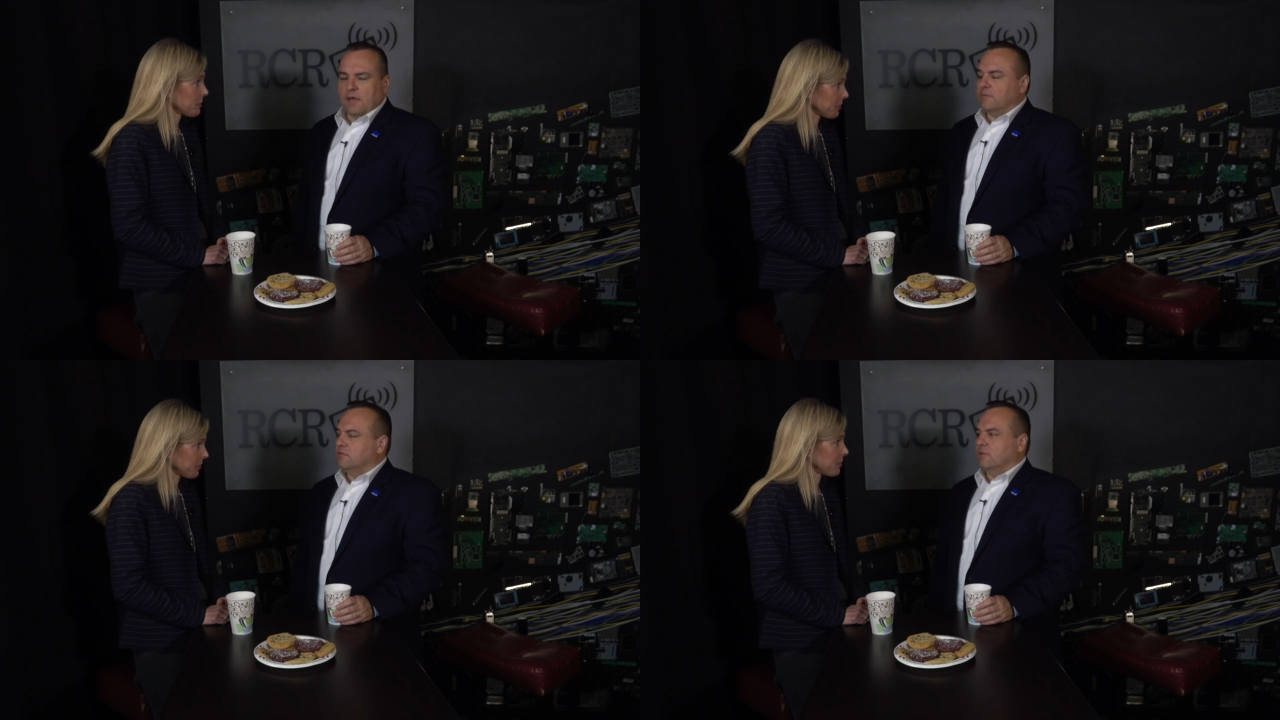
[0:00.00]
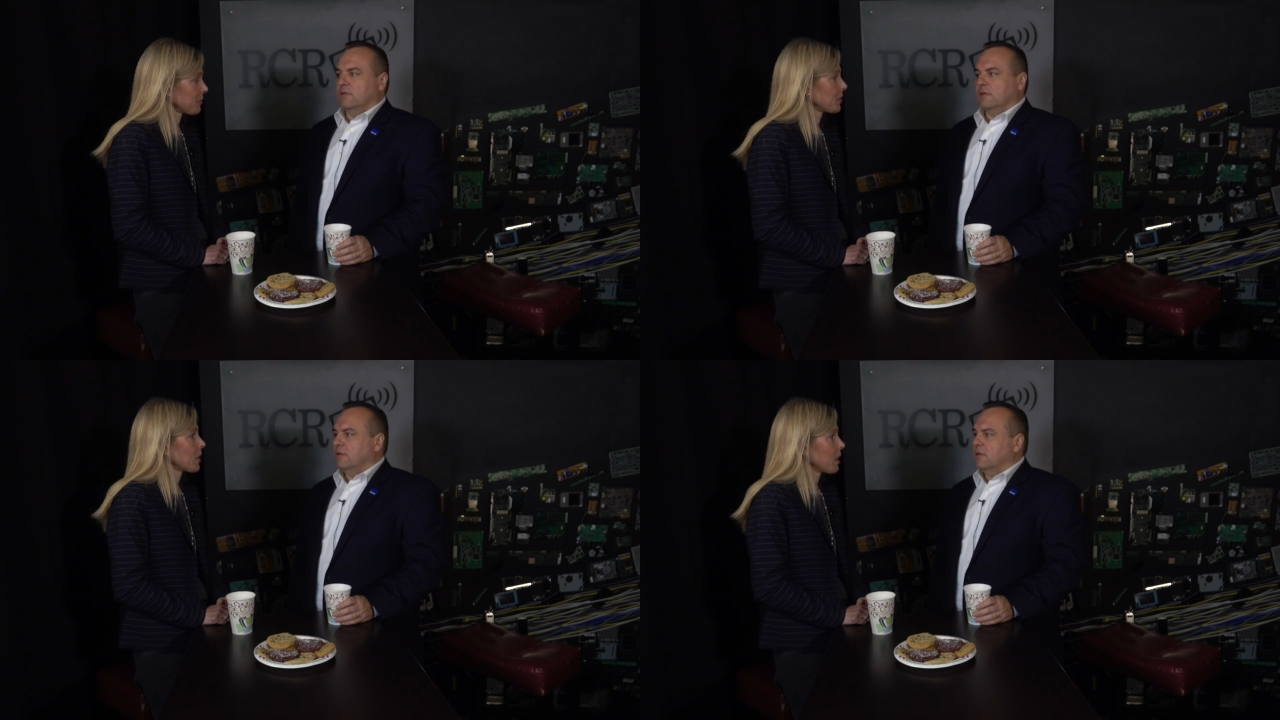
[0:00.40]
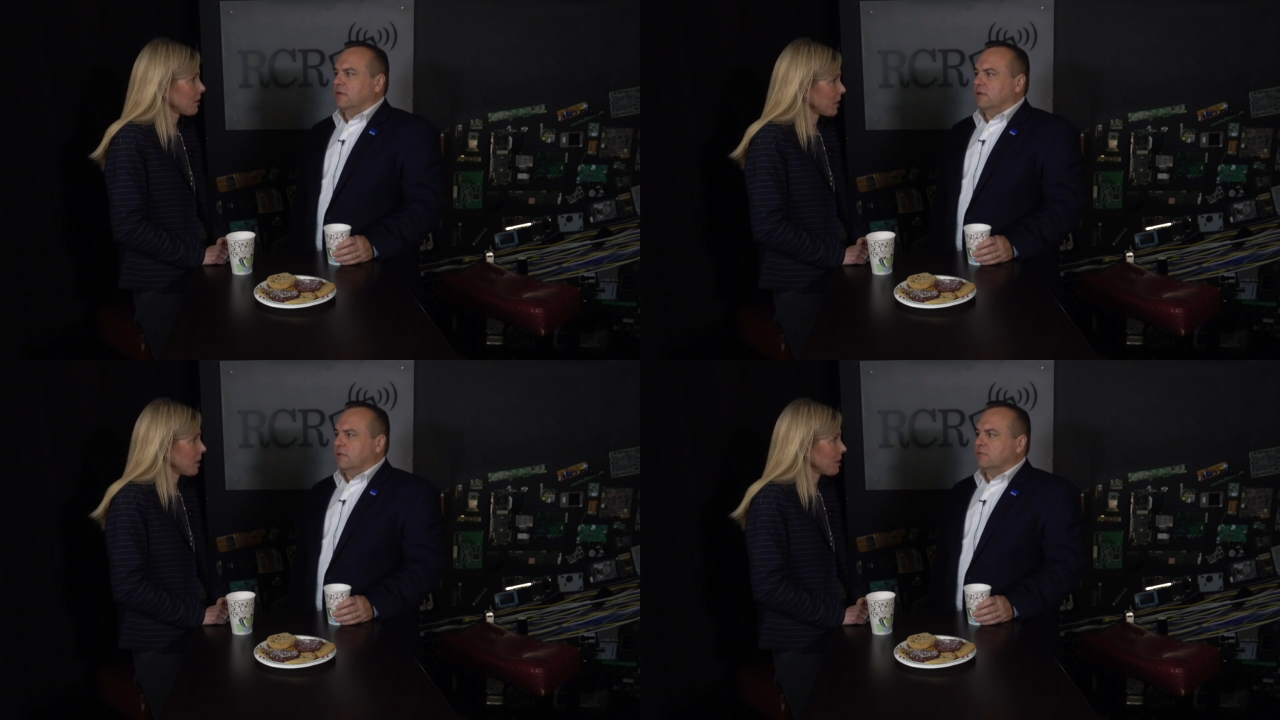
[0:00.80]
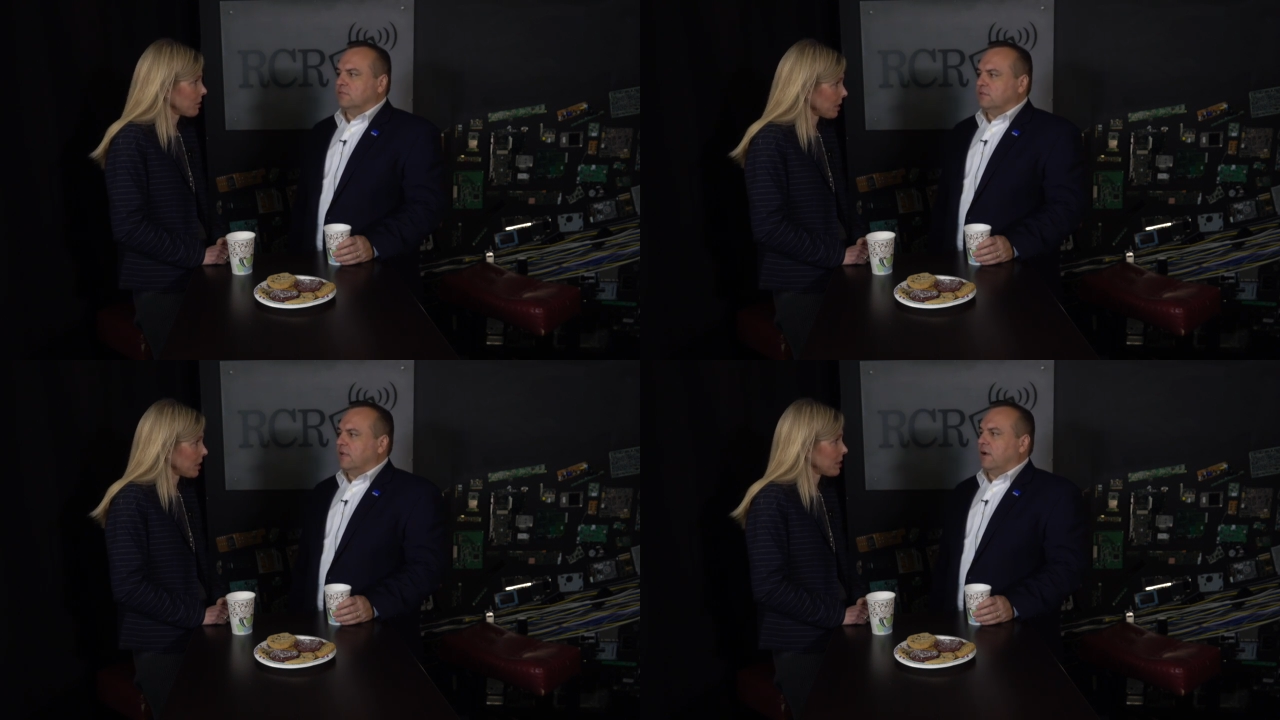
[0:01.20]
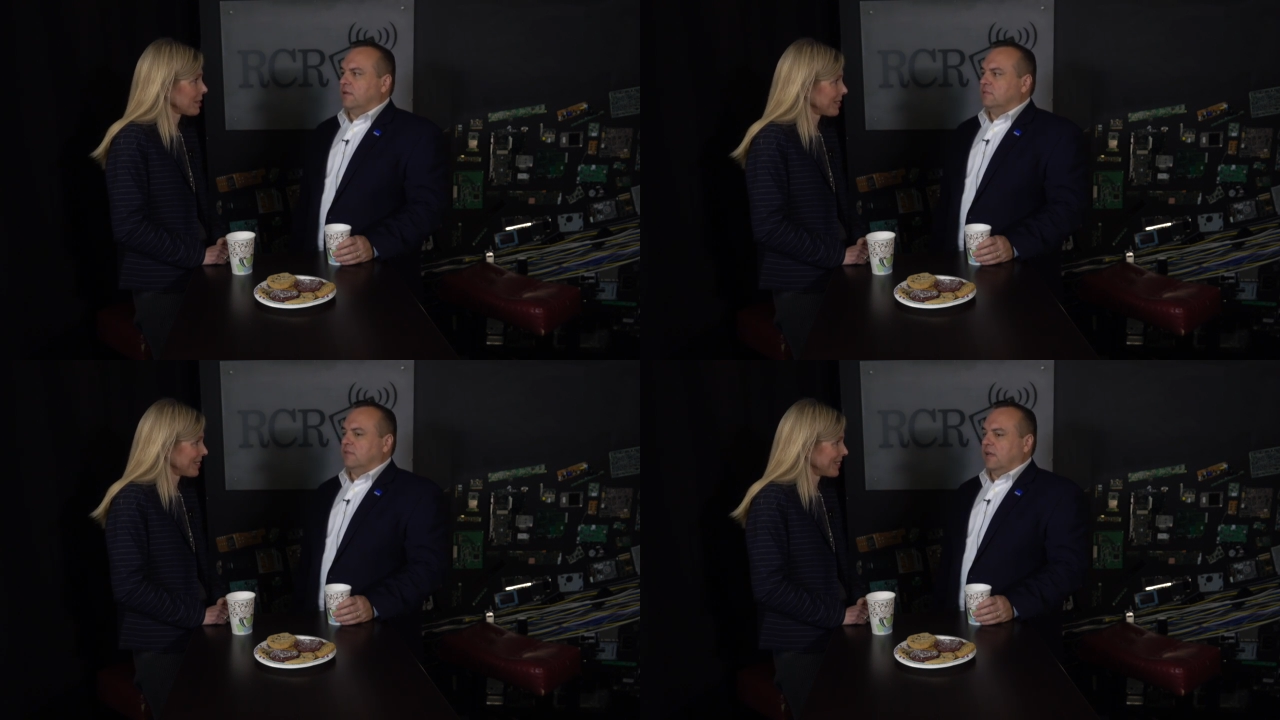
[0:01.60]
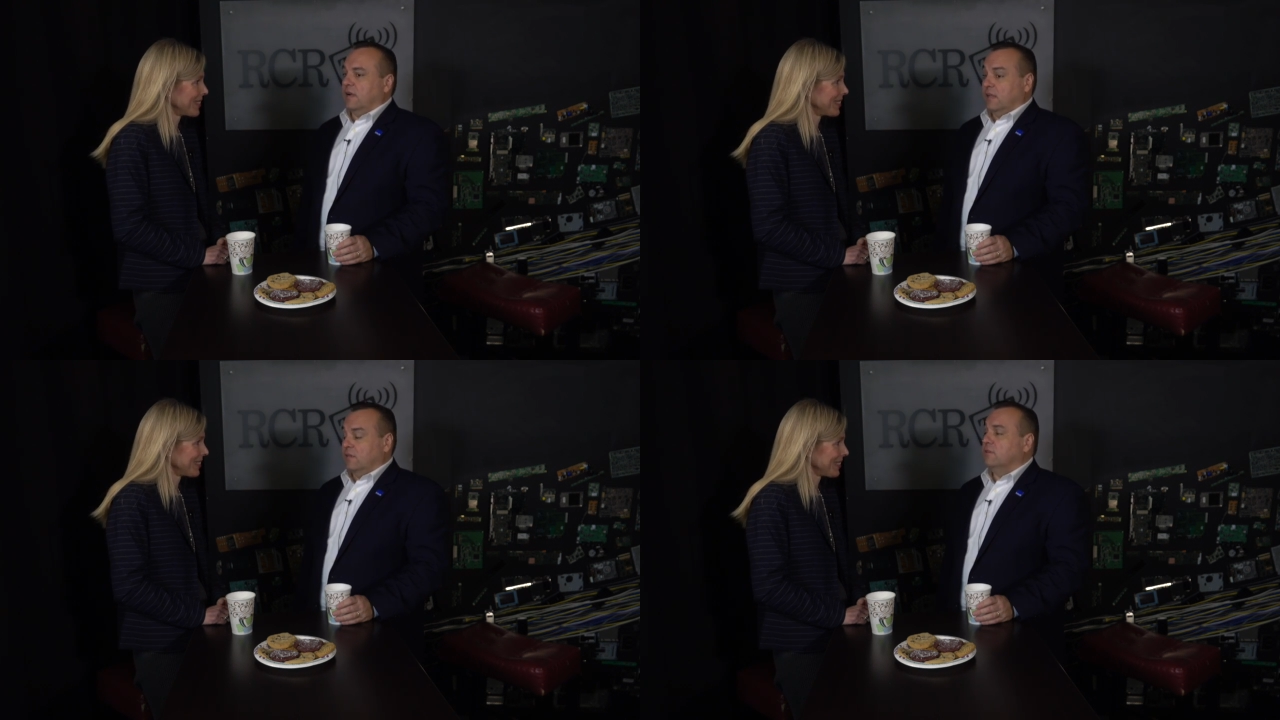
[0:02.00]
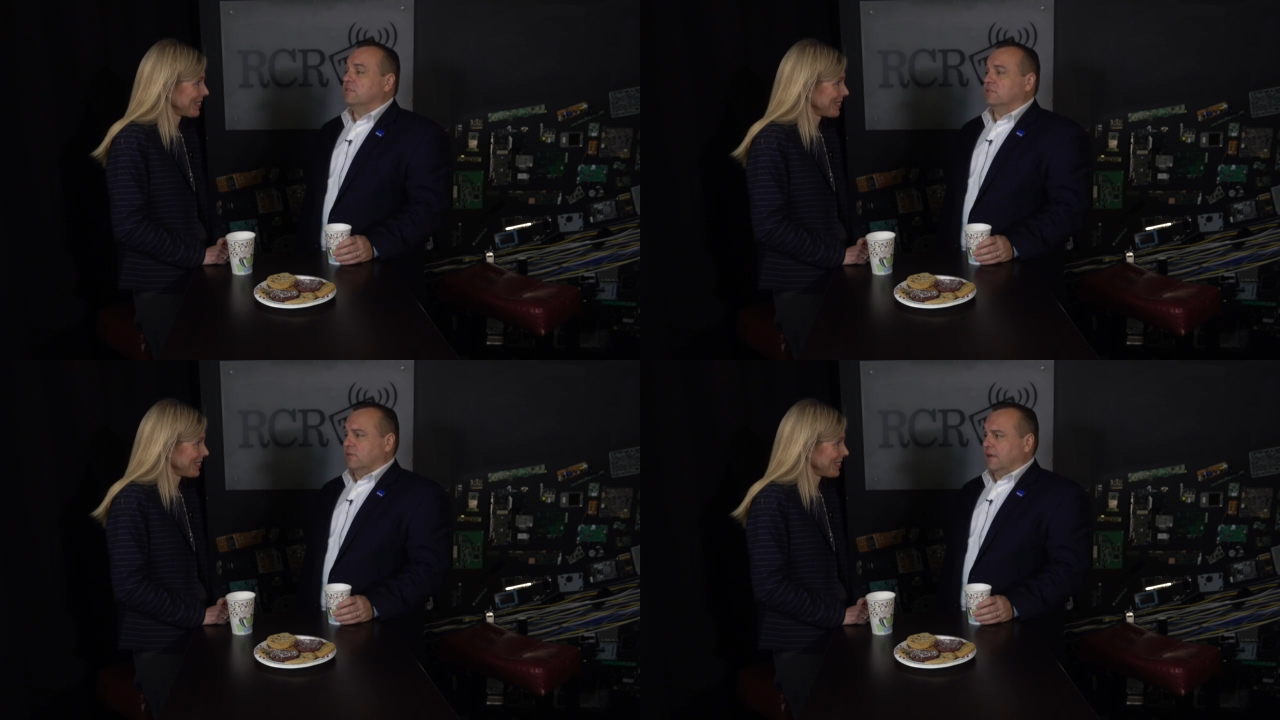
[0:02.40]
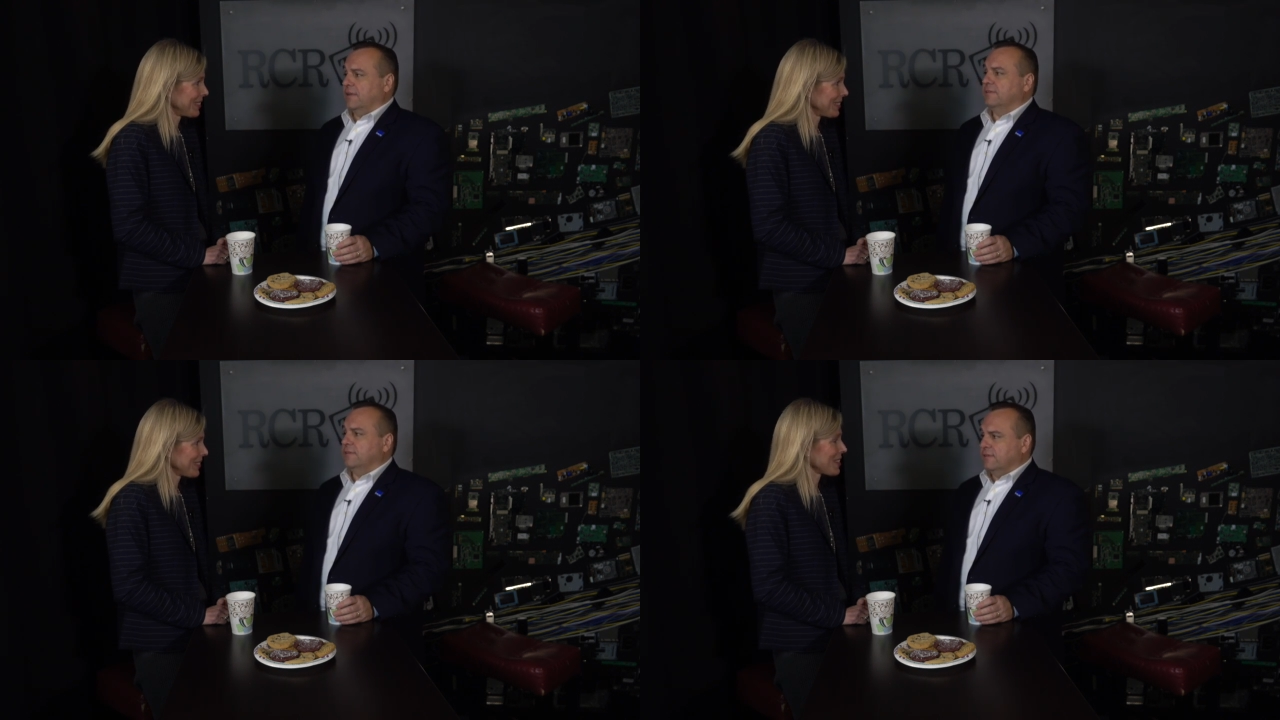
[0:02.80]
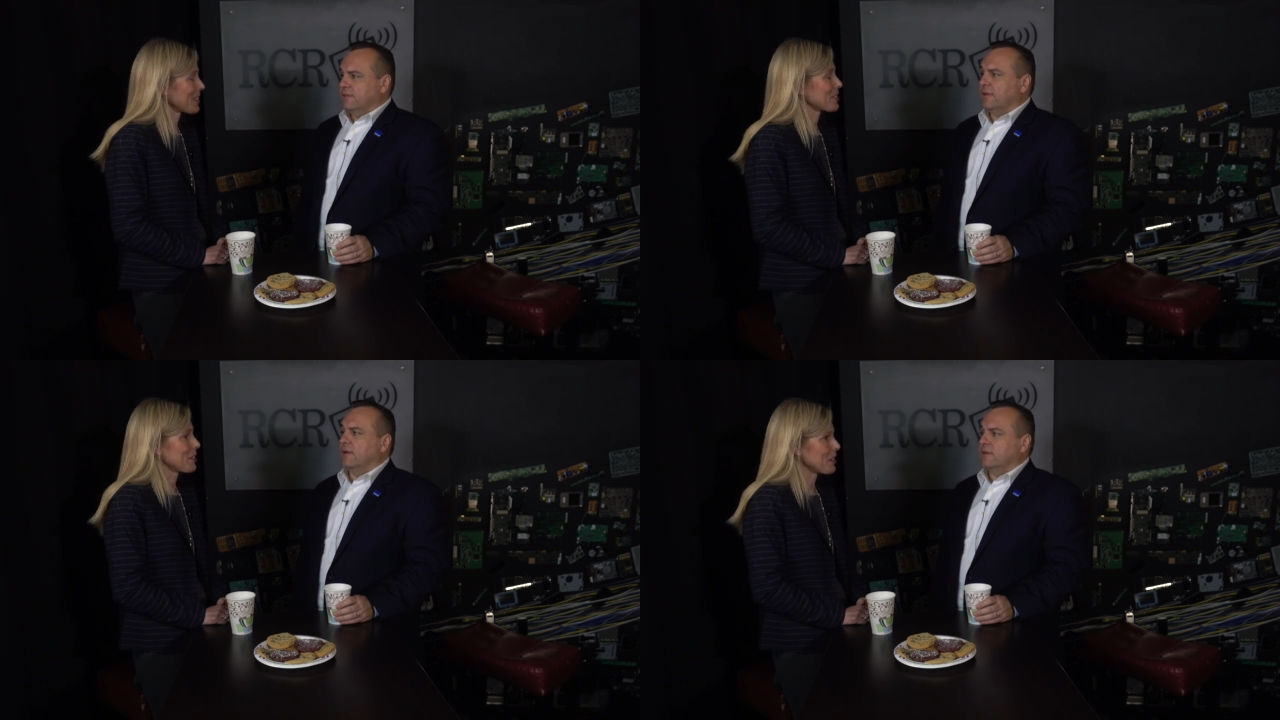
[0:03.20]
Speaker 1: Absolutely. Okay, There's no great. doubt. It's at an increasing rate. That's yeah.